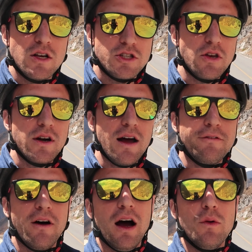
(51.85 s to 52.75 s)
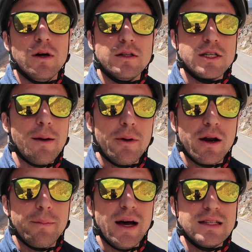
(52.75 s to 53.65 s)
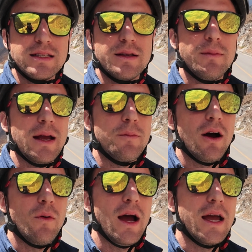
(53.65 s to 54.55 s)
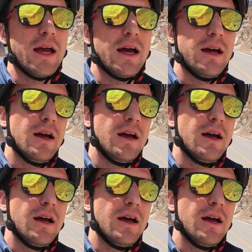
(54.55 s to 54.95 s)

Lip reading: Soon enough I will jump on a bus and make my way